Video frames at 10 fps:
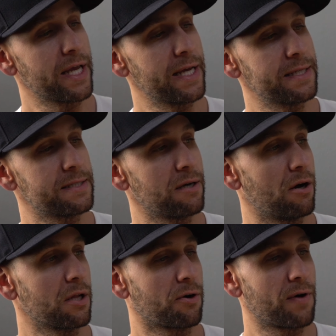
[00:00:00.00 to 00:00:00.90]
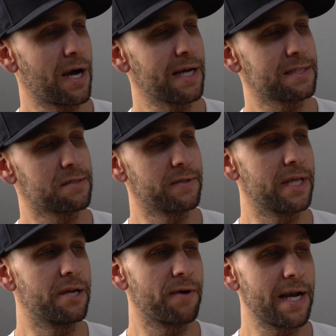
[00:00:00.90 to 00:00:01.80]
hits all across with
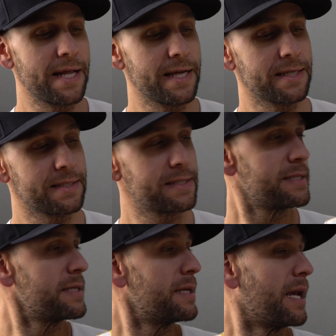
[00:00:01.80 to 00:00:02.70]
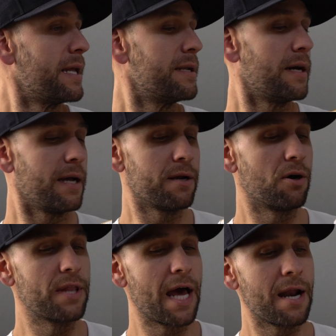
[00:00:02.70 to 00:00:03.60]
the gradients and
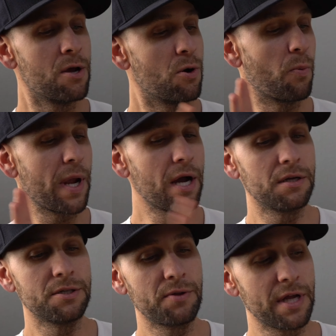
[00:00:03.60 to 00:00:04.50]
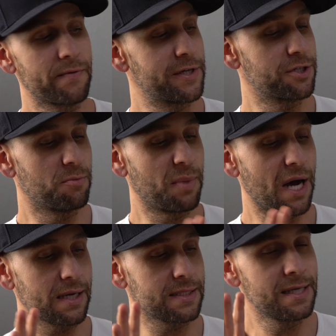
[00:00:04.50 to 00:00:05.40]
all that. We all know the original
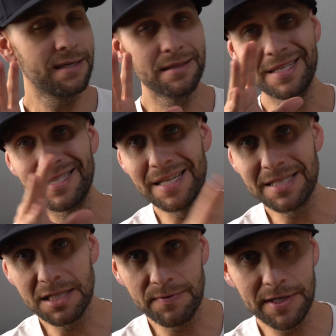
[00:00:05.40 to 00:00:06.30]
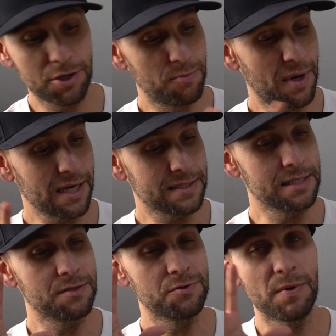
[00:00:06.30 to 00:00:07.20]
box. This is an original box.
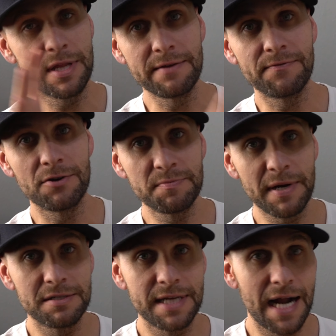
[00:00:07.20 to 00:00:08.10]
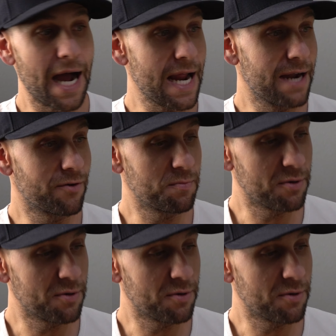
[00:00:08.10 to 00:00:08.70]
This was one of the first pairs that I ever